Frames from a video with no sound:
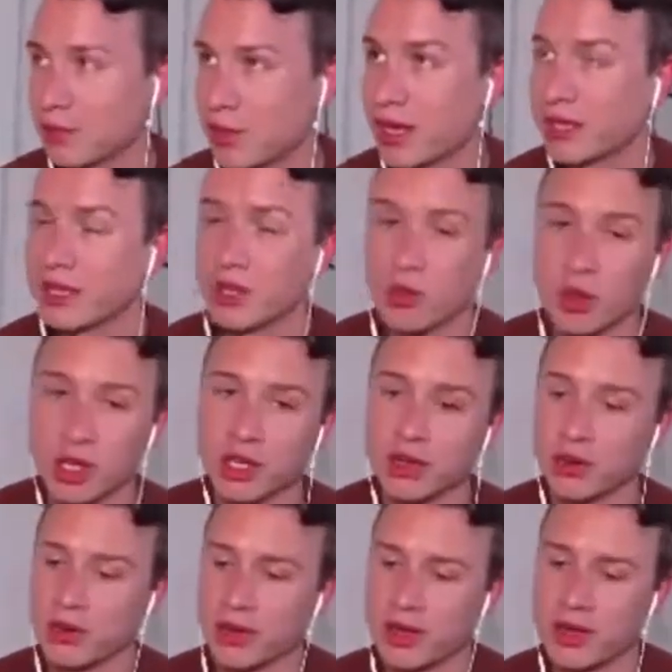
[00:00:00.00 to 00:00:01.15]
Rocky,
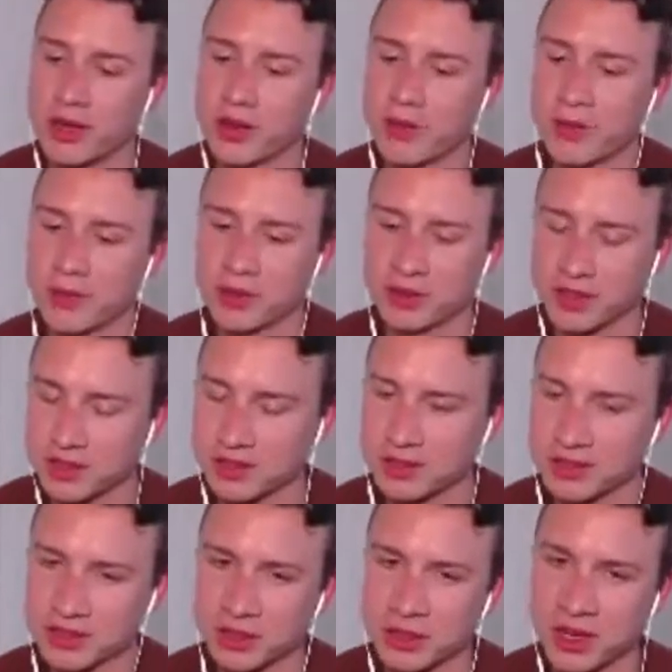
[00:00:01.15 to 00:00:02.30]
Willow, his
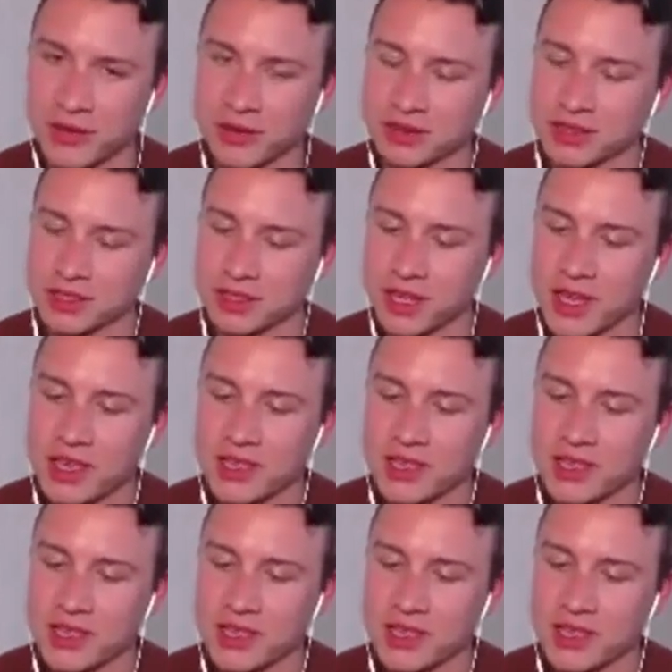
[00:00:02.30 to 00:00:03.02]
sister, obviously.